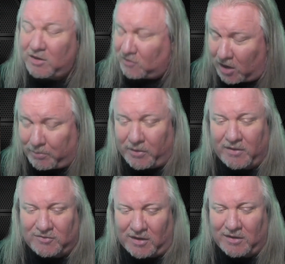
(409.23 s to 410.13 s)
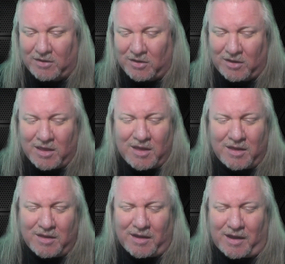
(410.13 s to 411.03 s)
Guitar playing sounded good.
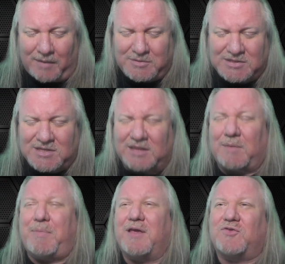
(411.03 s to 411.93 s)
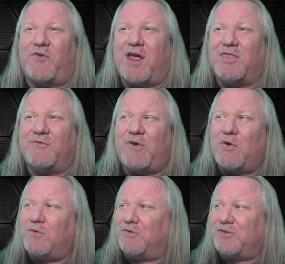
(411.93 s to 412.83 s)
I'm just not the biggest fan of the
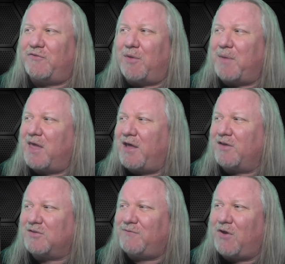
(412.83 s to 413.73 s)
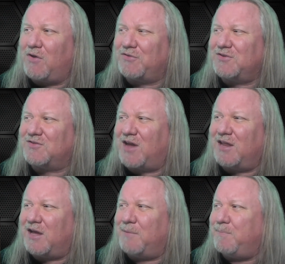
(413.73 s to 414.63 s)
vocals, if I'm being honest. The vocals are just
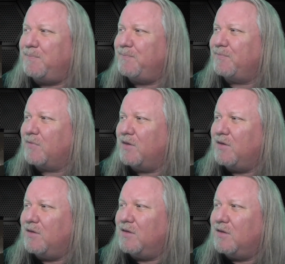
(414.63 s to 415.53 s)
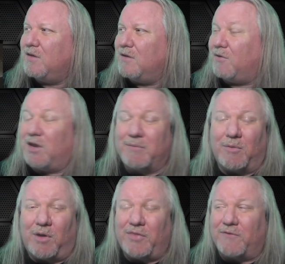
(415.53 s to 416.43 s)
kind of... Well,
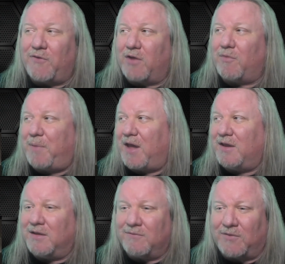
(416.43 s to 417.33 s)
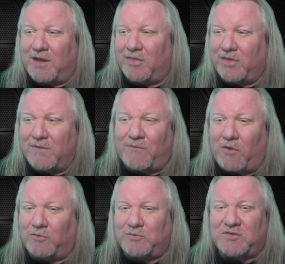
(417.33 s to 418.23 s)
number one, they're very repetitive. Uh, the lead
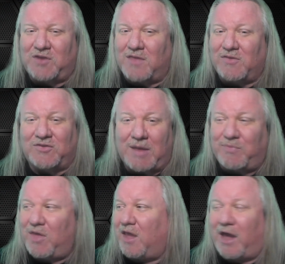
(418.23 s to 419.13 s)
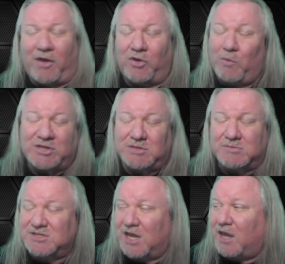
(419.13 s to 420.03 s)
vocals were just saying the same thing. I don't know what she
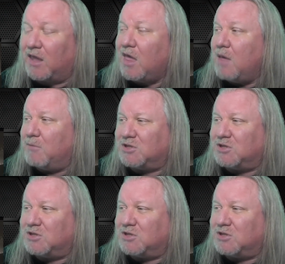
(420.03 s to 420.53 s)
was saying.